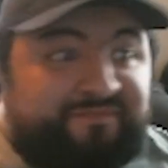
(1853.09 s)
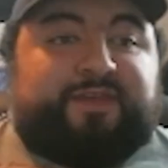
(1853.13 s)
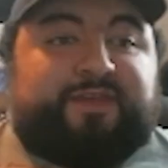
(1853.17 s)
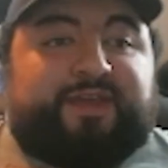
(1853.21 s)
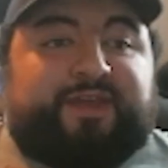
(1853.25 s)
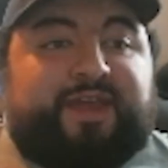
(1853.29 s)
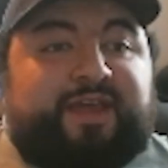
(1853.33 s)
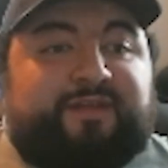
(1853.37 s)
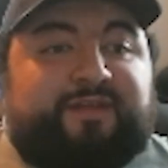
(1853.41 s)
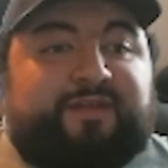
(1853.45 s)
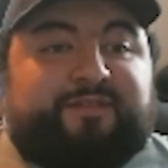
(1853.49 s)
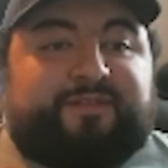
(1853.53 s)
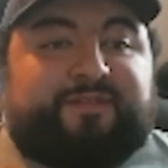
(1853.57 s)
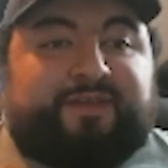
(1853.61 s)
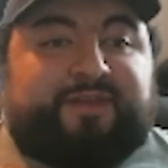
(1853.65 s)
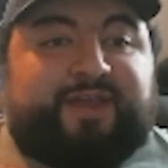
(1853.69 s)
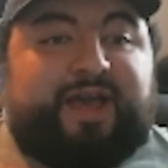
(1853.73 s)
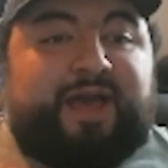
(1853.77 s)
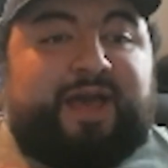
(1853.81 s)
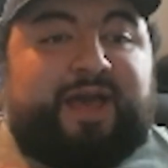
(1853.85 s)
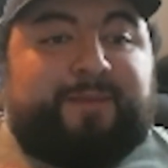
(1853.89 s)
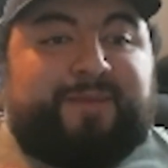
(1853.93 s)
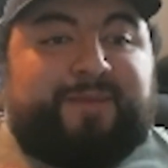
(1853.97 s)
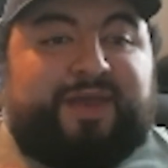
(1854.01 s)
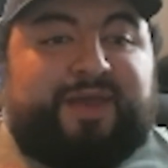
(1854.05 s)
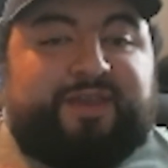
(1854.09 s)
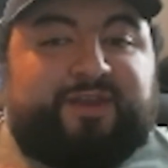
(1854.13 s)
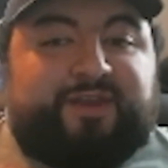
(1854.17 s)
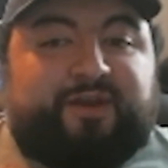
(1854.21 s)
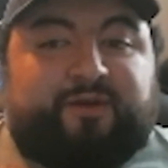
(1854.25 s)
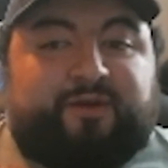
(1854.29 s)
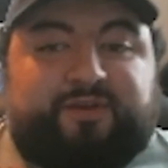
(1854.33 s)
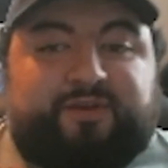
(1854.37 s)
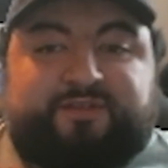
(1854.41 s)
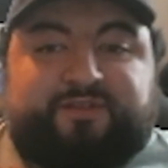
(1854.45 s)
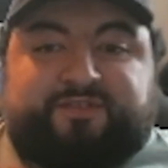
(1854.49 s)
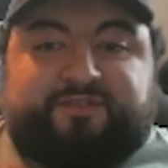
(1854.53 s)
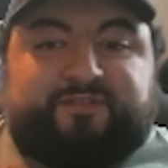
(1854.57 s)
The combat,
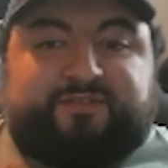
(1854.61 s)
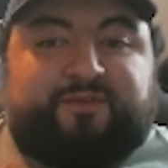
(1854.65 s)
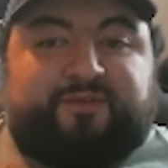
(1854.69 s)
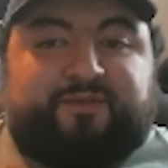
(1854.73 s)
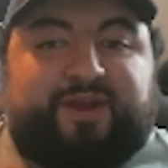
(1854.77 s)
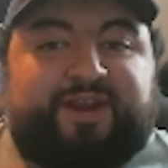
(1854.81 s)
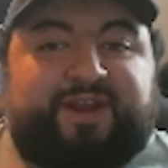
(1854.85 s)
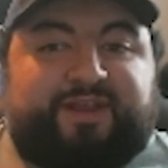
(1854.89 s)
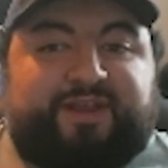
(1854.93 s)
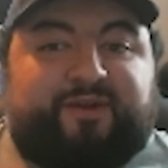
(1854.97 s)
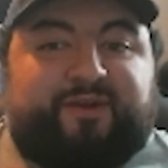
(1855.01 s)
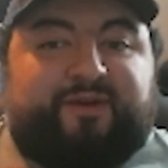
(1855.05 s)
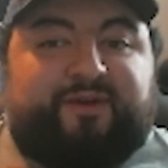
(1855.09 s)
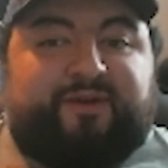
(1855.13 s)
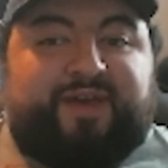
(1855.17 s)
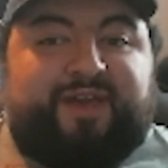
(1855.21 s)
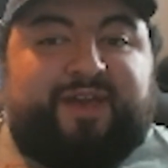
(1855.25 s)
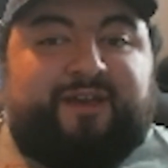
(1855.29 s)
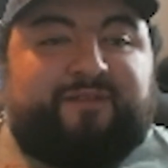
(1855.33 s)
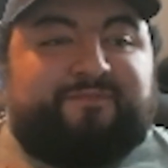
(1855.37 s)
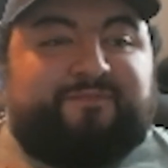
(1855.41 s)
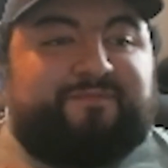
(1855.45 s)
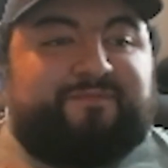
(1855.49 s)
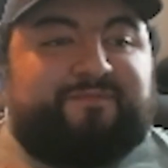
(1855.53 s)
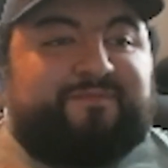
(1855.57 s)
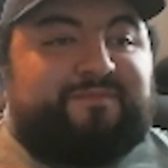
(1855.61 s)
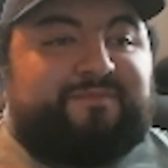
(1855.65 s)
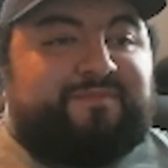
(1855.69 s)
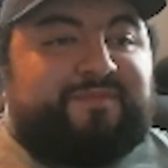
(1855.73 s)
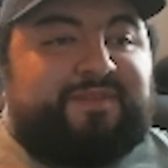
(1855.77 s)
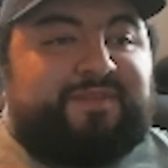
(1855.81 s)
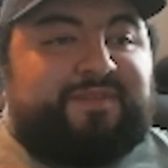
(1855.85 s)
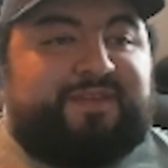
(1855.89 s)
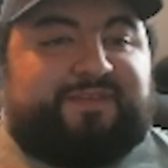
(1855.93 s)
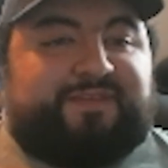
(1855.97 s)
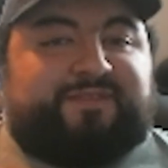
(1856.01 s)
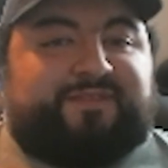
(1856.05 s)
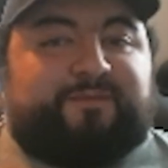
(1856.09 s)
it's just great.
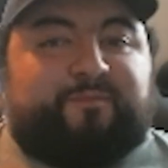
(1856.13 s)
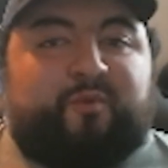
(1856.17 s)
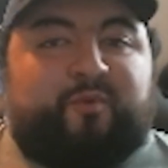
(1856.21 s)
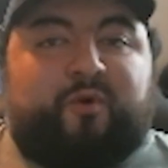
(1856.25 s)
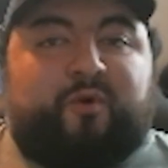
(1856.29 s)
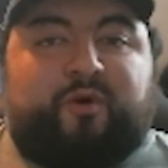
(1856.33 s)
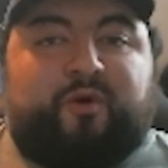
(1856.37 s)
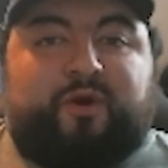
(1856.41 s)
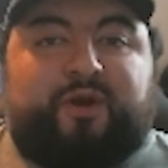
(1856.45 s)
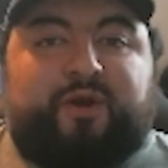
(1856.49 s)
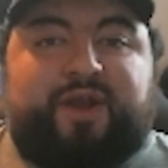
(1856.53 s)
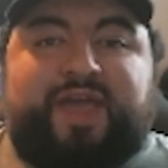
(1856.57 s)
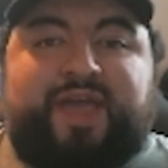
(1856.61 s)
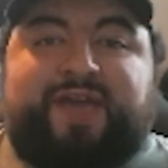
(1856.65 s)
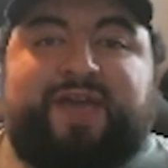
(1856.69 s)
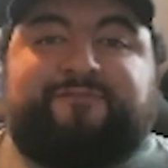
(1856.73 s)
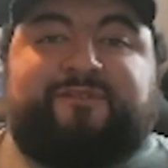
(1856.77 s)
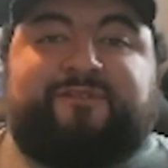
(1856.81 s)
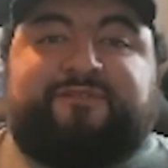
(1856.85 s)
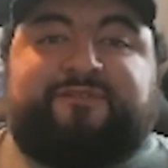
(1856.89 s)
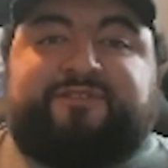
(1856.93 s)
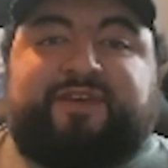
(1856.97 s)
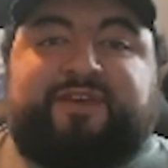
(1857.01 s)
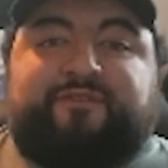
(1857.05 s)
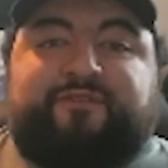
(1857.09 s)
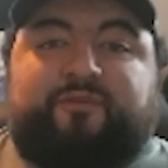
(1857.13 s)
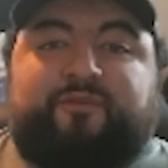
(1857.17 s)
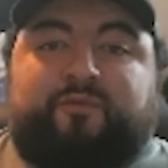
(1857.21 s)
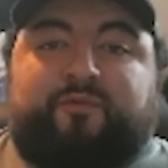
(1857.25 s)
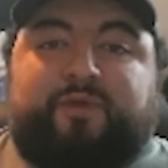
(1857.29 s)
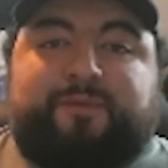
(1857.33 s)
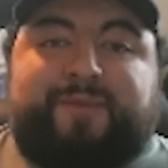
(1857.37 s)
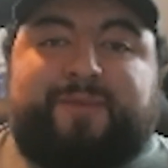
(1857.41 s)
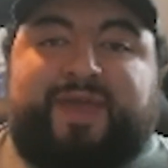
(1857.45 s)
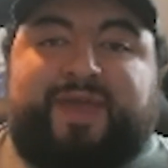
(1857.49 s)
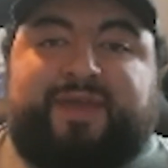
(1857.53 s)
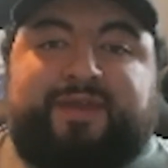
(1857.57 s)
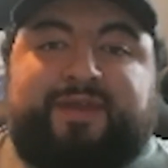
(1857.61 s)
It's a more FF7
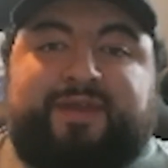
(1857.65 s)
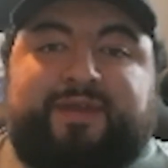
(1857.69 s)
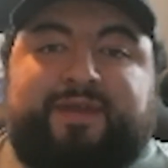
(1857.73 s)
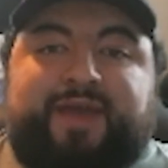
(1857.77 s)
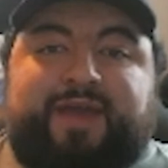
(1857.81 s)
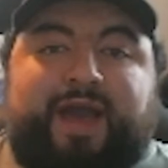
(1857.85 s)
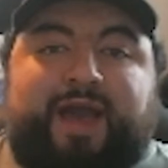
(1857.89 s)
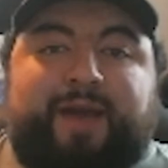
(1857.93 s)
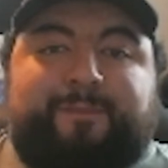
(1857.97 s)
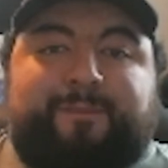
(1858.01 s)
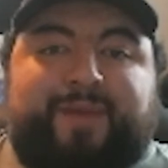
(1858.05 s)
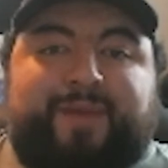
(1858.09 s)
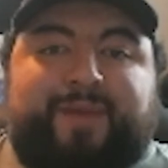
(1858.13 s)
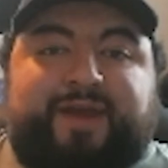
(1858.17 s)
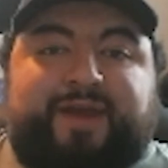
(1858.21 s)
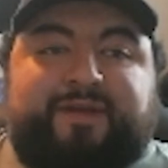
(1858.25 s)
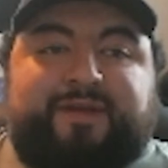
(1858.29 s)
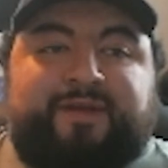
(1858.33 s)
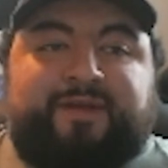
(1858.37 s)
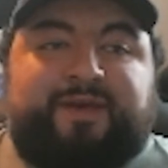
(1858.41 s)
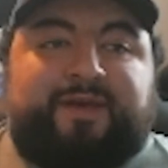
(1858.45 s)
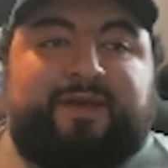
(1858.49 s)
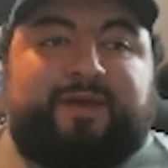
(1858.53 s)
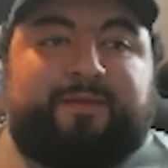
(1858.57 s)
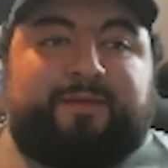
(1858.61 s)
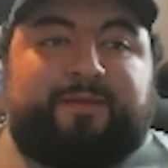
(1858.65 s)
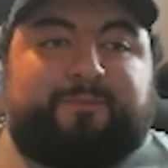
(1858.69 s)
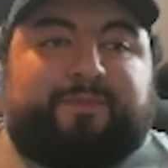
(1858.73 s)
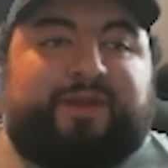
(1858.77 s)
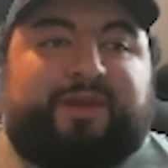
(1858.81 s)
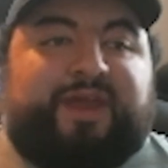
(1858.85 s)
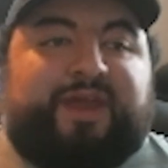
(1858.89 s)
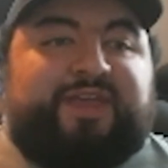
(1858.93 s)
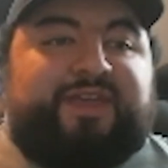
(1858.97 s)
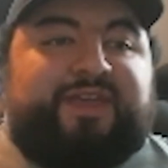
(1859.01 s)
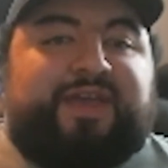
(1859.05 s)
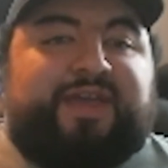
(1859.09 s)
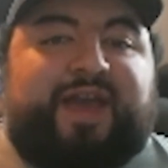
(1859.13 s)
Remake combat, but
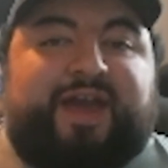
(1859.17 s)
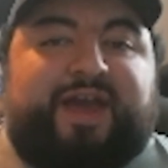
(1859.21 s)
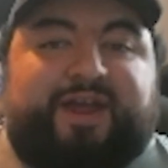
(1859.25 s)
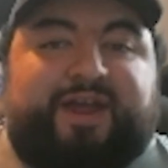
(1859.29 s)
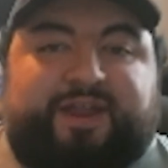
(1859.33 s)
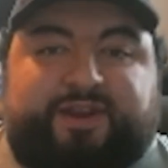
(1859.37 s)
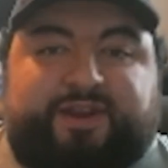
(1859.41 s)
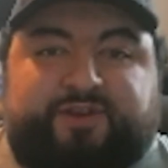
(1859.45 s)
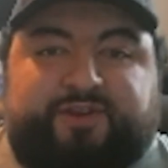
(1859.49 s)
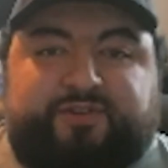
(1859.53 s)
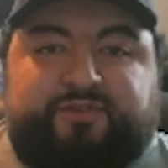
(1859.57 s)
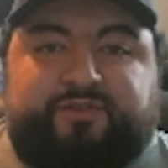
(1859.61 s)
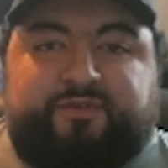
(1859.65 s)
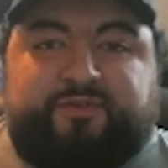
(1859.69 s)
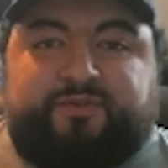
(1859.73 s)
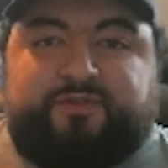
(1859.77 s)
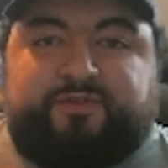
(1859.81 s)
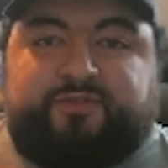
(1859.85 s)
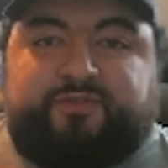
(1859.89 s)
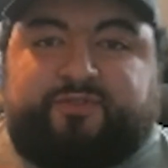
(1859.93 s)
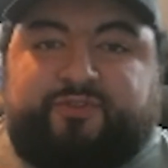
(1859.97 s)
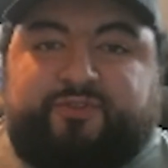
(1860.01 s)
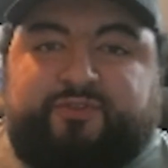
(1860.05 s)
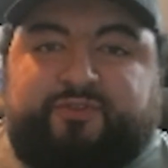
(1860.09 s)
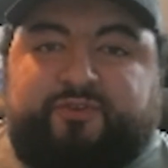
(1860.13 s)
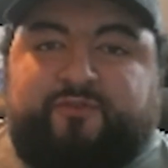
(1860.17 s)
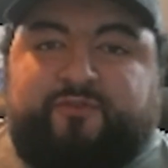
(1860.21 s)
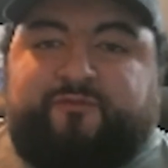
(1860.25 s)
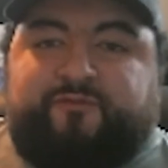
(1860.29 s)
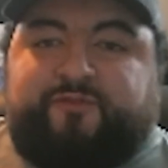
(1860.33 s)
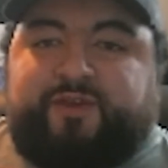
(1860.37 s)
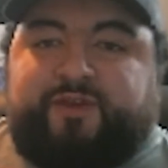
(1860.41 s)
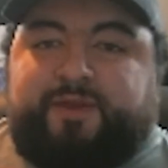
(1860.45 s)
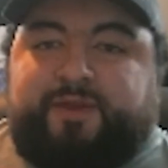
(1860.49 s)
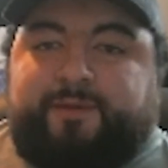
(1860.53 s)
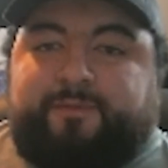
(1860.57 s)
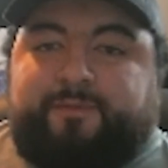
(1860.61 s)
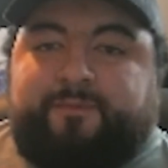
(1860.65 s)
now you got
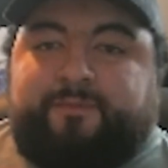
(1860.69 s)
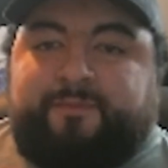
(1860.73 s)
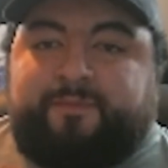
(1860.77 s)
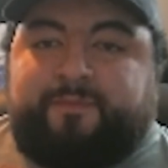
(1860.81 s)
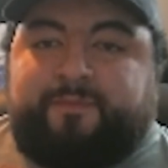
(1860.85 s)
Yuffie